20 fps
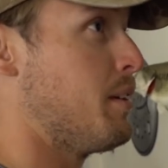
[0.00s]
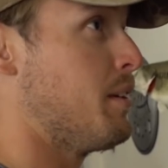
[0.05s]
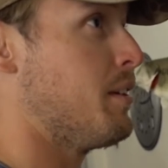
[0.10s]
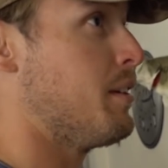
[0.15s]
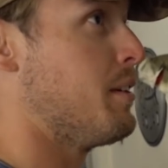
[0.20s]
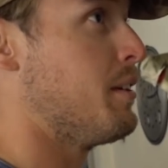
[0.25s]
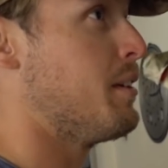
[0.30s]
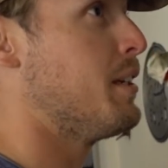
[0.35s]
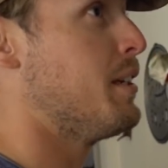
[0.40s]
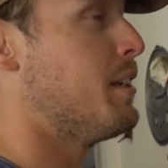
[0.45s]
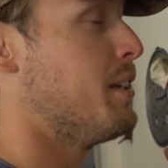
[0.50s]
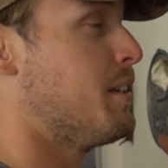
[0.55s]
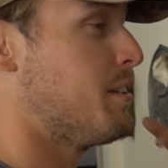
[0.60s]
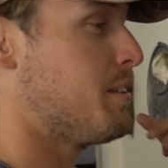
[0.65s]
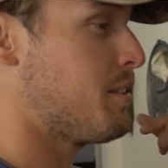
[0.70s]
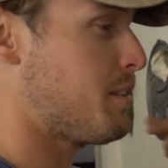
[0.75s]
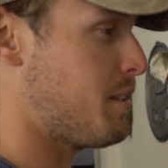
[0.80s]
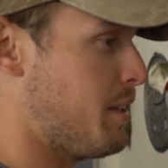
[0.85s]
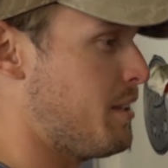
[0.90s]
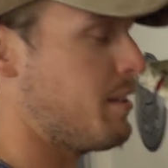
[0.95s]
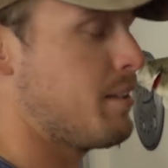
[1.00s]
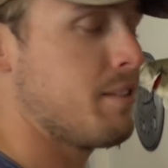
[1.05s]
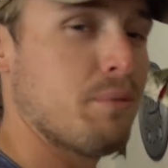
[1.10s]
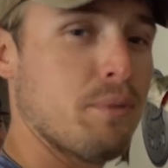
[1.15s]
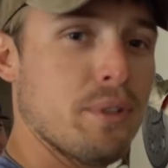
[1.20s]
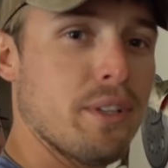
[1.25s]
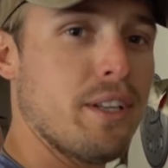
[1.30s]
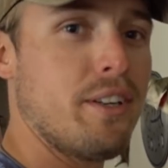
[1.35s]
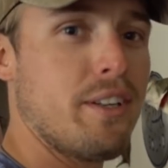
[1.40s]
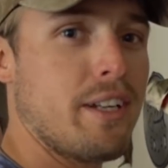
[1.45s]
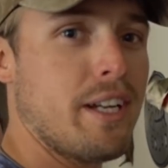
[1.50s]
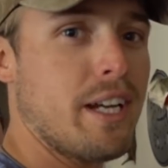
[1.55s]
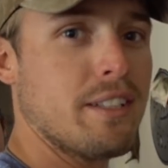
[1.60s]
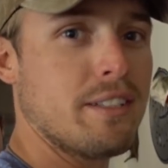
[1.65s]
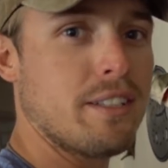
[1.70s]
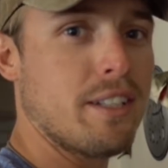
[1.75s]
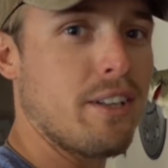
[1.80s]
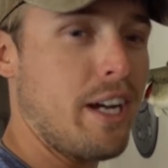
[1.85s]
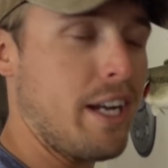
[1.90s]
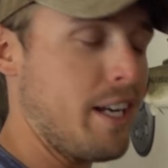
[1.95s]
Yeah. Yeah. Okay, well there you
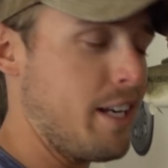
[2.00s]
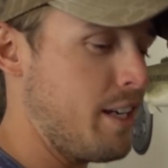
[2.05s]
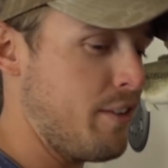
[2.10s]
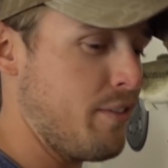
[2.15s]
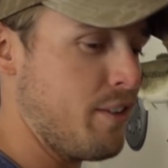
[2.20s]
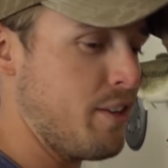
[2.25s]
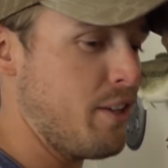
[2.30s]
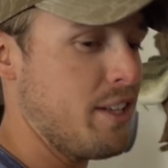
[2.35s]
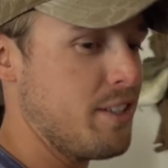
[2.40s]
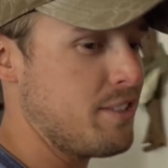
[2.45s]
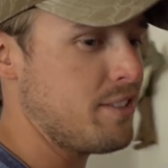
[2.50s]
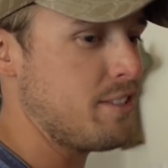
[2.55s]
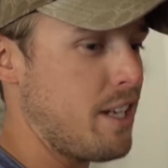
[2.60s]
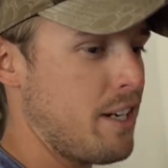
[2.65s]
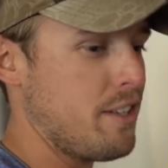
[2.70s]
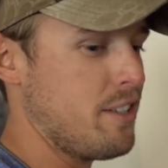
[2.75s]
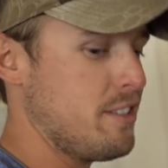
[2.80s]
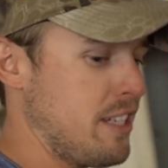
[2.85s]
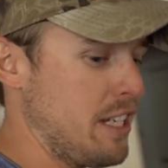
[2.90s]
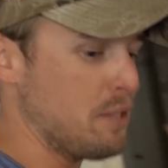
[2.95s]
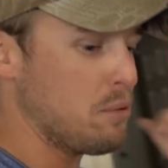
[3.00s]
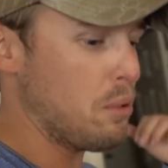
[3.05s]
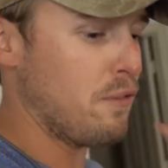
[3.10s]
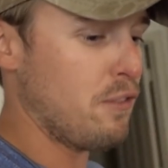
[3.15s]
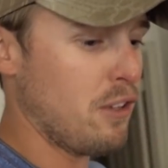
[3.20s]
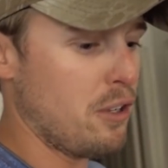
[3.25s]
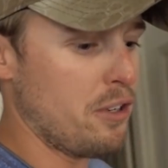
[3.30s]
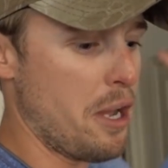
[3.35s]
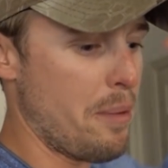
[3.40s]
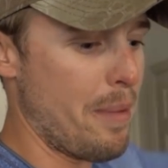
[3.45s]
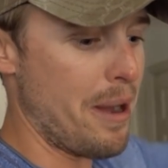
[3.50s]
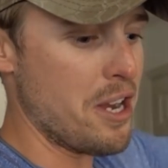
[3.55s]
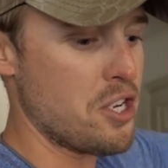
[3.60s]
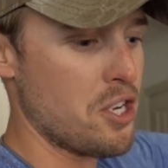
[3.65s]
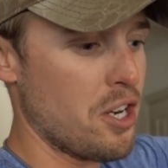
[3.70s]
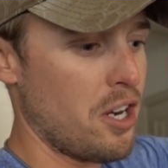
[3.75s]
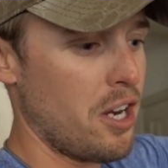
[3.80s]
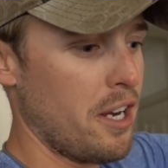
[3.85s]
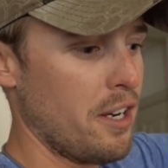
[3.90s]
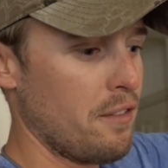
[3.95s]
guys go. I didn't even know that's entire. These guys were flown out by
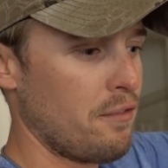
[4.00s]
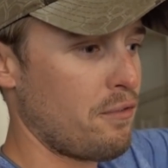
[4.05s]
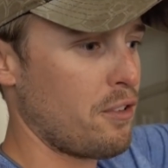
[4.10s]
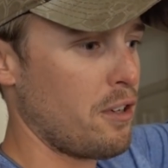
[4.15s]
John